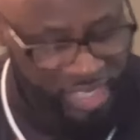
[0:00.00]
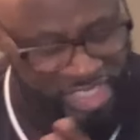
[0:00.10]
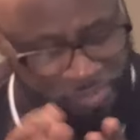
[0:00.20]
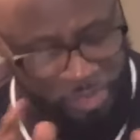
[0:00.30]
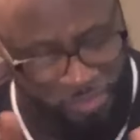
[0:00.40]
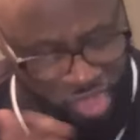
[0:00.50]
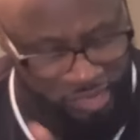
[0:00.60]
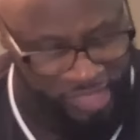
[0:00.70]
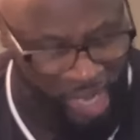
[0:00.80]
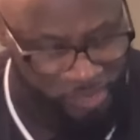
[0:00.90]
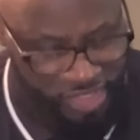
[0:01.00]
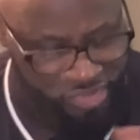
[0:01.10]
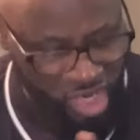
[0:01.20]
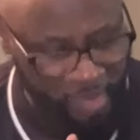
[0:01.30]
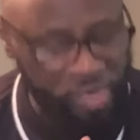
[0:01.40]
That's the, talk, I was just
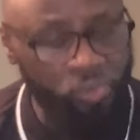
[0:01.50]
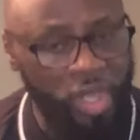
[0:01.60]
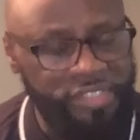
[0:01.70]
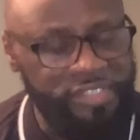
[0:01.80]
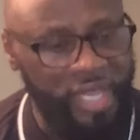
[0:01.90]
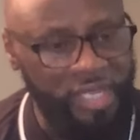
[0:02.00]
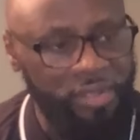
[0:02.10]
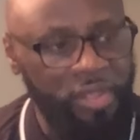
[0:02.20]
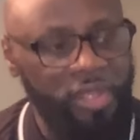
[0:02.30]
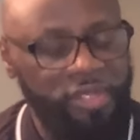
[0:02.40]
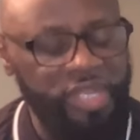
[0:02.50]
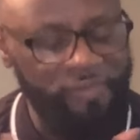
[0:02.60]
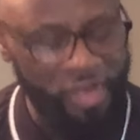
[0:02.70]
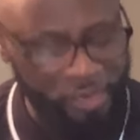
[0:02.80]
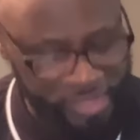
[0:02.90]
talking about the ones that
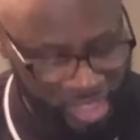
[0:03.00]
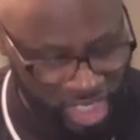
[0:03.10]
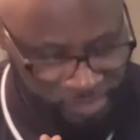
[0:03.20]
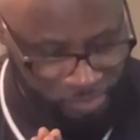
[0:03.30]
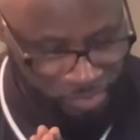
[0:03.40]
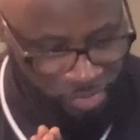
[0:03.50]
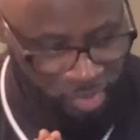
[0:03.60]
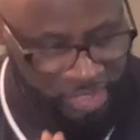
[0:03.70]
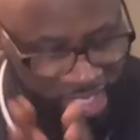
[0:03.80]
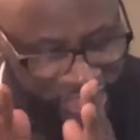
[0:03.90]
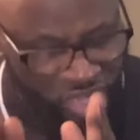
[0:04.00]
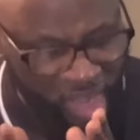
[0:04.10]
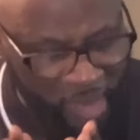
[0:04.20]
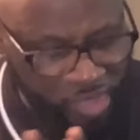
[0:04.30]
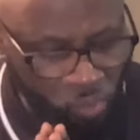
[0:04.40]
never heard the gospel. Now let's
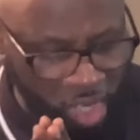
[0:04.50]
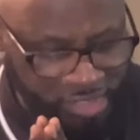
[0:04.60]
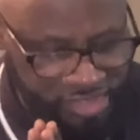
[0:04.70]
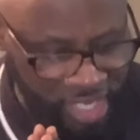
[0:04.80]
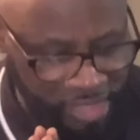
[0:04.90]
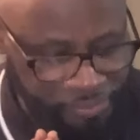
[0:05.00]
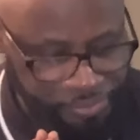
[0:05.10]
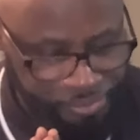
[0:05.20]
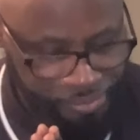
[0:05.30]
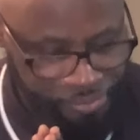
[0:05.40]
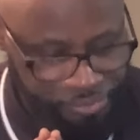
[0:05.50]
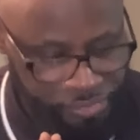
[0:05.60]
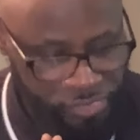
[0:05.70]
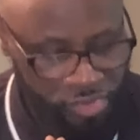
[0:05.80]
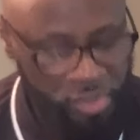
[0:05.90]
talk about the ones that
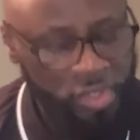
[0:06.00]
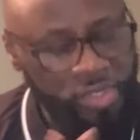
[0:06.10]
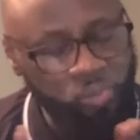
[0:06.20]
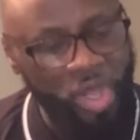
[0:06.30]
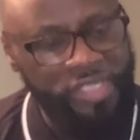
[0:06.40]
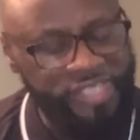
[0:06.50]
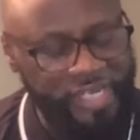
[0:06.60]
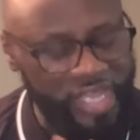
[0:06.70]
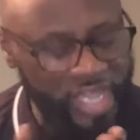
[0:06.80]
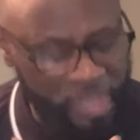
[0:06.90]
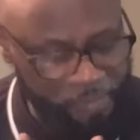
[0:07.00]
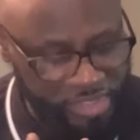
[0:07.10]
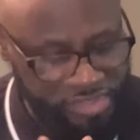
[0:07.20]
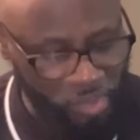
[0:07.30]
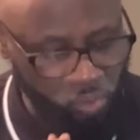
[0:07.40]
Thank you, Jesus. The ones like the
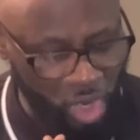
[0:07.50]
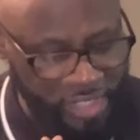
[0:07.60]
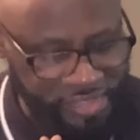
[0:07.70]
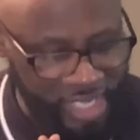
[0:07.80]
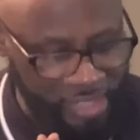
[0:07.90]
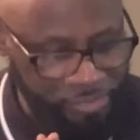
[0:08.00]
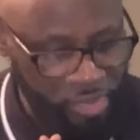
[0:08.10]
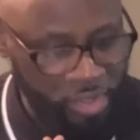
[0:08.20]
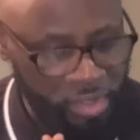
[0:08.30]
infants, the one that